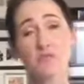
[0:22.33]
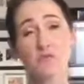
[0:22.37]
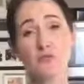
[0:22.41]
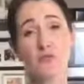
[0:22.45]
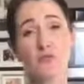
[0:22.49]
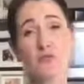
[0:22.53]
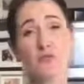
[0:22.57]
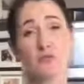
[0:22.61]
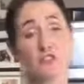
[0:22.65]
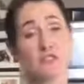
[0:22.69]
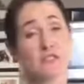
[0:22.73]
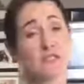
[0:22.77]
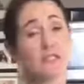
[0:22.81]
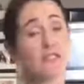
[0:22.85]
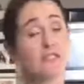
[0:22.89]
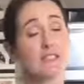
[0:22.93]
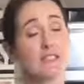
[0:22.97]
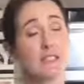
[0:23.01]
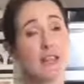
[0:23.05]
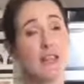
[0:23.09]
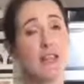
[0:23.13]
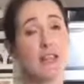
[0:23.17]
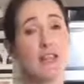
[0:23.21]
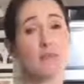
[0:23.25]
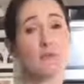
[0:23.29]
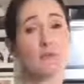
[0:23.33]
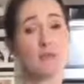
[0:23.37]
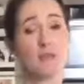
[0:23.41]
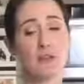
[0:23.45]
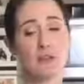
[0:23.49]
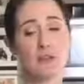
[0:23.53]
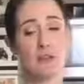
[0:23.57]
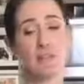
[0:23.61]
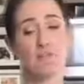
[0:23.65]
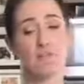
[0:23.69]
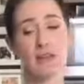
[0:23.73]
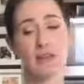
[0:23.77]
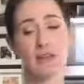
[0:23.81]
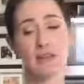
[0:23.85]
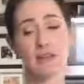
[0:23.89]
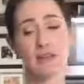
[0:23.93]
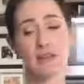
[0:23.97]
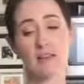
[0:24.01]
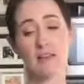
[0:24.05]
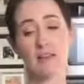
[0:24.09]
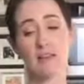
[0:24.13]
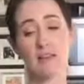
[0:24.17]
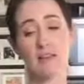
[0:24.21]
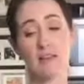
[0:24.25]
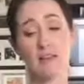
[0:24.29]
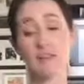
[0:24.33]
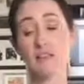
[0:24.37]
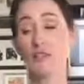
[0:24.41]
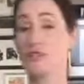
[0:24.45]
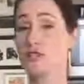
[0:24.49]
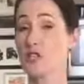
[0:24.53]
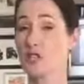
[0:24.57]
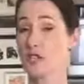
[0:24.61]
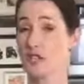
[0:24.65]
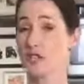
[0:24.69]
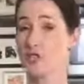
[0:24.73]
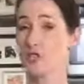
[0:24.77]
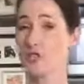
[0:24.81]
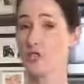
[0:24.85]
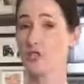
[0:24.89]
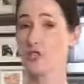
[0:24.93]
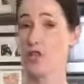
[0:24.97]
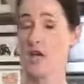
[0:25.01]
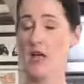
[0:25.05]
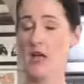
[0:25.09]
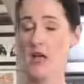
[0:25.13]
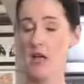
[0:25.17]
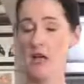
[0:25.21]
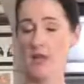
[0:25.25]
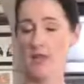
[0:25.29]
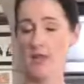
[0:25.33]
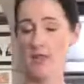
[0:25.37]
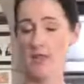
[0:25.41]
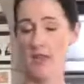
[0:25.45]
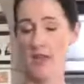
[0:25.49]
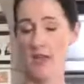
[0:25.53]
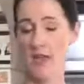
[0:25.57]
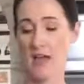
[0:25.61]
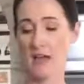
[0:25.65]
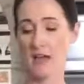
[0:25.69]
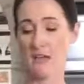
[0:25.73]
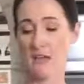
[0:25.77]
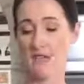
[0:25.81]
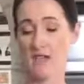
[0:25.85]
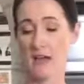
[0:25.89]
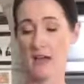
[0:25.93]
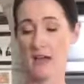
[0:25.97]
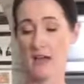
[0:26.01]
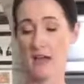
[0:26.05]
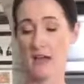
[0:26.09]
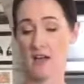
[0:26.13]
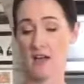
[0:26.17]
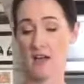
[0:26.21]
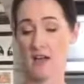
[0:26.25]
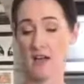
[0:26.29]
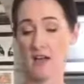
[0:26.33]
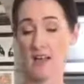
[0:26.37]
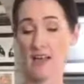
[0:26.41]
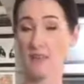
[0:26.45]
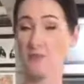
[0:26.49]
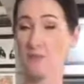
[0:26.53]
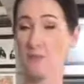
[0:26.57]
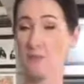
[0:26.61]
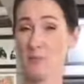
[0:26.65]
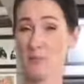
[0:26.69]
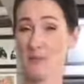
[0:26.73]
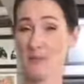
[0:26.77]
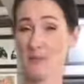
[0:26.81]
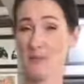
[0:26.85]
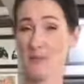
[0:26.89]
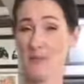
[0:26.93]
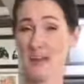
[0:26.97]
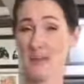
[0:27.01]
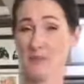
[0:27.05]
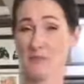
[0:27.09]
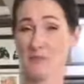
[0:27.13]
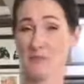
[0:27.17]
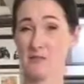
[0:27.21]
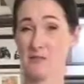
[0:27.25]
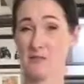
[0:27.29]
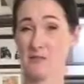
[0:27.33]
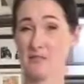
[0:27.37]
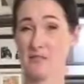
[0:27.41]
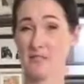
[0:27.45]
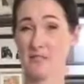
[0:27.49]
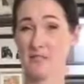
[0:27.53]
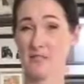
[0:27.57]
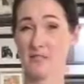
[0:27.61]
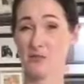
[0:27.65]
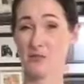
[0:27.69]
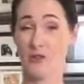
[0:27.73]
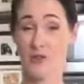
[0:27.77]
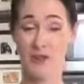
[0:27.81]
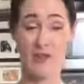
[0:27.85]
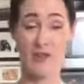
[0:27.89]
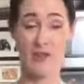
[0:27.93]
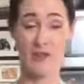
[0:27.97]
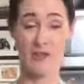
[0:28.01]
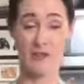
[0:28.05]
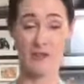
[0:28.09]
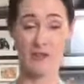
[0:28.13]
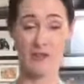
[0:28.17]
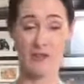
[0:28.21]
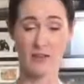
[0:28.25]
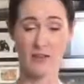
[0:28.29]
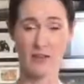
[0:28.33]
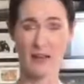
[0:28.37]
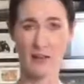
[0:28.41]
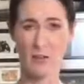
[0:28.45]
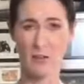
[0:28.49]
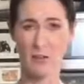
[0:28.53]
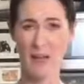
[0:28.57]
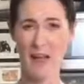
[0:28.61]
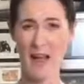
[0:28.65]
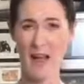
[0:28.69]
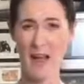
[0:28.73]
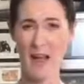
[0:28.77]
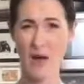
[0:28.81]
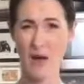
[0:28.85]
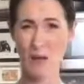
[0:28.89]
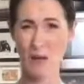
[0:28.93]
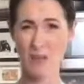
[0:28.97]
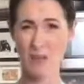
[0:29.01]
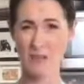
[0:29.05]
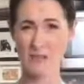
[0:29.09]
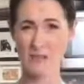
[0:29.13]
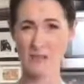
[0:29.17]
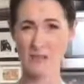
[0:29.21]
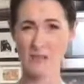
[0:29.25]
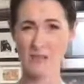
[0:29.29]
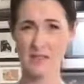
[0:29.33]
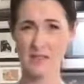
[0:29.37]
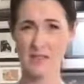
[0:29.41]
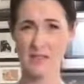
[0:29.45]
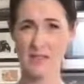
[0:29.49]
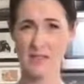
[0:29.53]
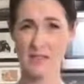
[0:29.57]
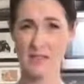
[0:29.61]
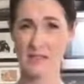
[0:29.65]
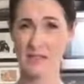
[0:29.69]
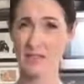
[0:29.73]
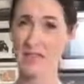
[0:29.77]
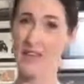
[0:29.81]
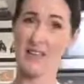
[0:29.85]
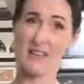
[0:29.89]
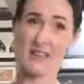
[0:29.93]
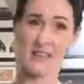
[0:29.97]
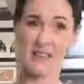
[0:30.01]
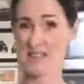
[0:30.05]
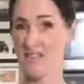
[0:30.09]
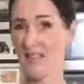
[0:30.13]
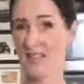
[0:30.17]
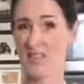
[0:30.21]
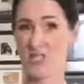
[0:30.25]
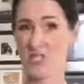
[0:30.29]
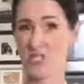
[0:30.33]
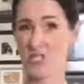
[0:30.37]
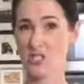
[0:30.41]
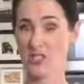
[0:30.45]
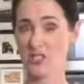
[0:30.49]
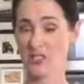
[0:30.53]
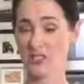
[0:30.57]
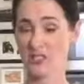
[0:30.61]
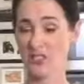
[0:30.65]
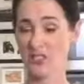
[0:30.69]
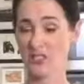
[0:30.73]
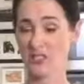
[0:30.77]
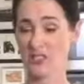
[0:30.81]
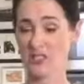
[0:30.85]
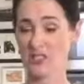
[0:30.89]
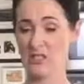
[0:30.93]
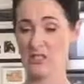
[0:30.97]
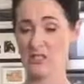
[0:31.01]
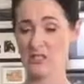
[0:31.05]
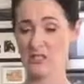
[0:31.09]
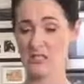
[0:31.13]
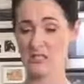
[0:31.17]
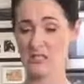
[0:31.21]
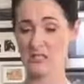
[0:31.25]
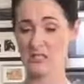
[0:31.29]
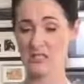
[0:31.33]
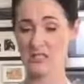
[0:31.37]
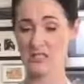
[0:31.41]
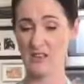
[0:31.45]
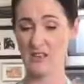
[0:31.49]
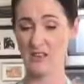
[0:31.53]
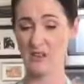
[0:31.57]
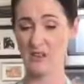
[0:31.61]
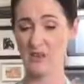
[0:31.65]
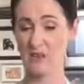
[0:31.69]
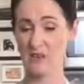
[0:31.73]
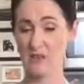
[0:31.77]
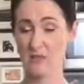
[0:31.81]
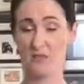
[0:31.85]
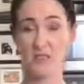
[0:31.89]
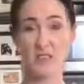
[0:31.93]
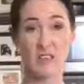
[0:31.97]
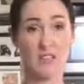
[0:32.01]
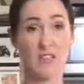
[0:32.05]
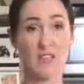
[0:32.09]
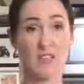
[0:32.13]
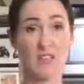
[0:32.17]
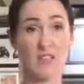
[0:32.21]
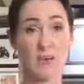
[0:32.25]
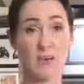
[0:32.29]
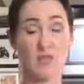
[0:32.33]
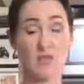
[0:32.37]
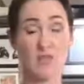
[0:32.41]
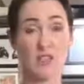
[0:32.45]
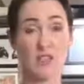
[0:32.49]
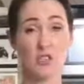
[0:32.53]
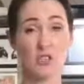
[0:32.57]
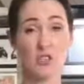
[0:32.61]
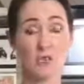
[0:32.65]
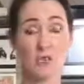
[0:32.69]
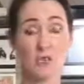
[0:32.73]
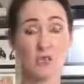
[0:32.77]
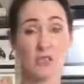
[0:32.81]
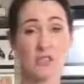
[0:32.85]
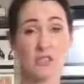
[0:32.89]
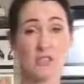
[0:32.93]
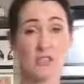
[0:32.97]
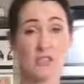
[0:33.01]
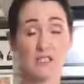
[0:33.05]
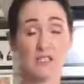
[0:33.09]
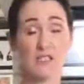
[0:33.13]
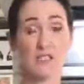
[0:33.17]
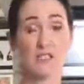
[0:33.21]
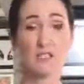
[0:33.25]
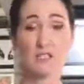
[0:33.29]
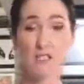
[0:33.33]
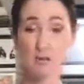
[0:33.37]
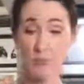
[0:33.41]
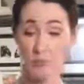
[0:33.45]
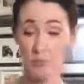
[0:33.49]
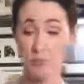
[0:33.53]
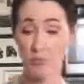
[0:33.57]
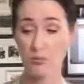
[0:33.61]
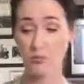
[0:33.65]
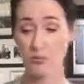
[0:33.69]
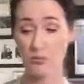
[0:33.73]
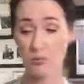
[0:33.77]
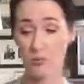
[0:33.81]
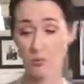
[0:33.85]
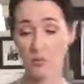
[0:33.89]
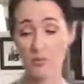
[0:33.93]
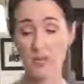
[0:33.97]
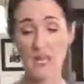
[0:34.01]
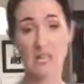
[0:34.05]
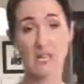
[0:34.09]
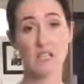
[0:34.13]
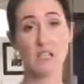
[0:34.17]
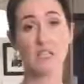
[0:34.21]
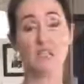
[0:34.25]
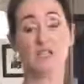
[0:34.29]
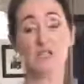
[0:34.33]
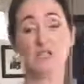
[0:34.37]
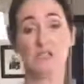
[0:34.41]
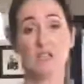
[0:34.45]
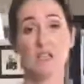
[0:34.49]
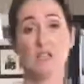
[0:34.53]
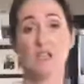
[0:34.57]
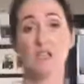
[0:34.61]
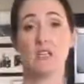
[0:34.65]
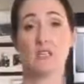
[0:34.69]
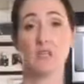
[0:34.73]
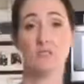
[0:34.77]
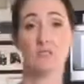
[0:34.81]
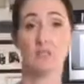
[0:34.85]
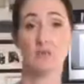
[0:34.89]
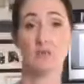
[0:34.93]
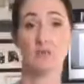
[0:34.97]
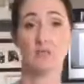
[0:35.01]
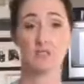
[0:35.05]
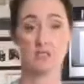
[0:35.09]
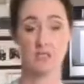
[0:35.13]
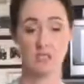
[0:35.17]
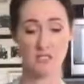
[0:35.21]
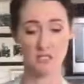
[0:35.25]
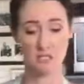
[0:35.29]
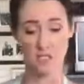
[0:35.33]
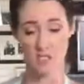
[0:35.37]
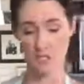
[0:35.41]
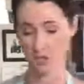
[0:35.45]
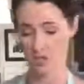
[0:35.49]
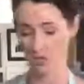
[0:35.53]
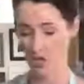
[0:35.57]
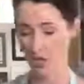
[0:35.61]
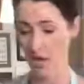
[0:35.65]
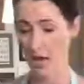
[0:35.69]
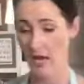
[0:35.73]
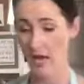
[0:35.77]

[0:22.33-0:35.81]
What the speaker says: Rogers. Today we are making a dish that everybody loves. Once they try it, they go, wow, what's in this? And there's actually not a lot to it. So let me show you what it is. It's a prawn and zucchini ribbon dish.